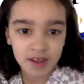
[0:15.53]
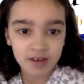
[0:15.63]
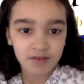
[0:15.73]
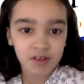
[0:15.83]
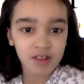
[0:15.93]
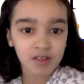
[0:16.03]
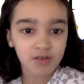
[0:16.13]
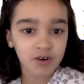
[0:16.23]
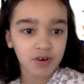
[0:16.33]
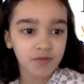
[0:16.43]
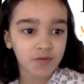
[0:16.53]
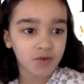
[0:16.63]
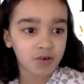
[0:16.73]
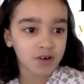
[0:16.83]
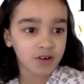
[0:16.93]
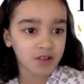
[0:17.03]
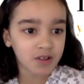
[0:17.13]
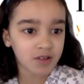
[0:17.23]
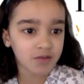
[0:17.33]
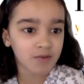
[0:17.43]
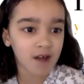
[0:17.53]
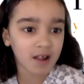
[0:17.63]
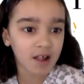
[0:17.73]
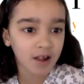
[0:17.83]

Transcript: can restore forests while